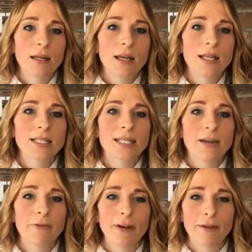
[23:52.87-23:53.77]
It's
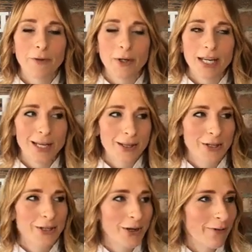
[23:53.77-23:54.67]
different if you're eating the
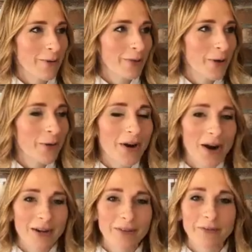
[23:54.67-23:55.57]
dirt from your own
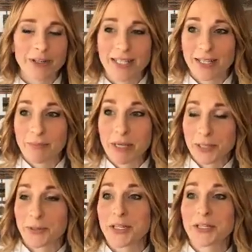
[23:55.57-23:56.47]
garden versus
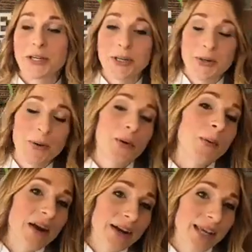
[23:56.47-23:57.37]
mystery dirt. You don't know
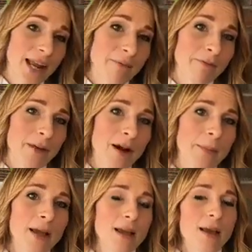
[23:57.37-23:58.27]
where it came from,
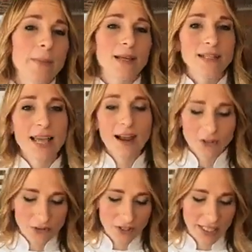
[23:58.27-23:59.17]
because
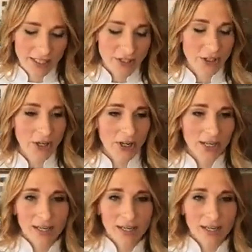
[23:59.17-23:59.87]
actually dirt